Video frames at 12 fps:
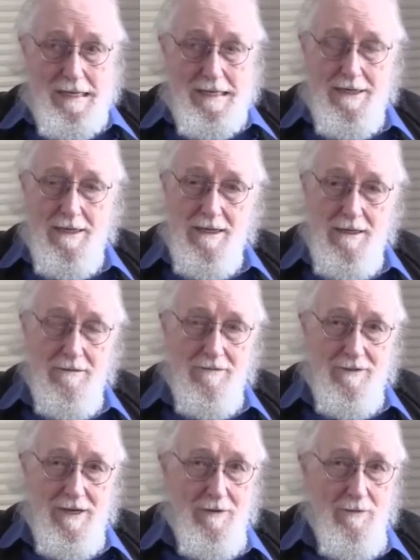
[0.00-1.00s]
And he
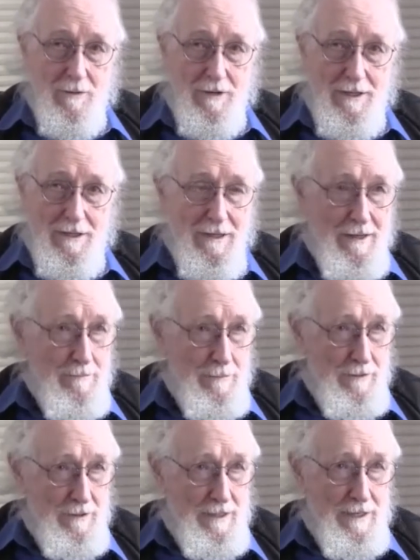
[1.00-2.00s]
found one in
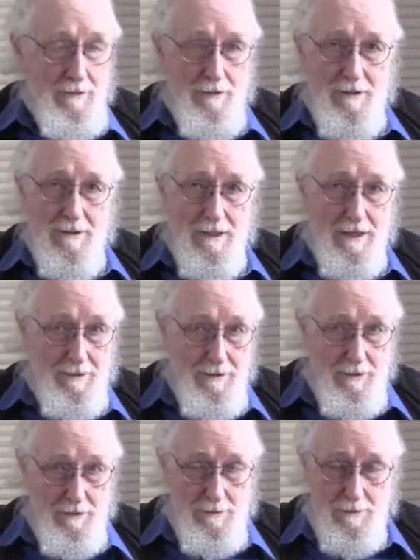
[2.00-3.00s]
Davenport, Iowa, an
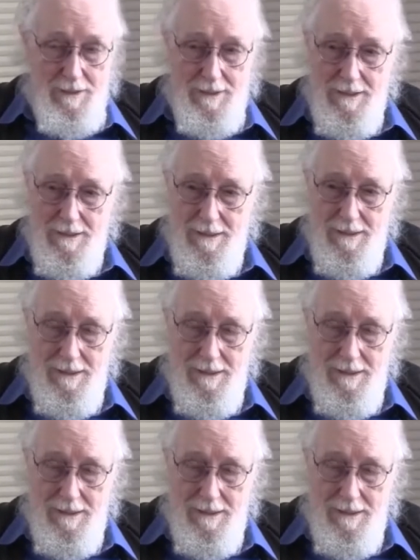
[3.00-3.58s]
Alcoa plant.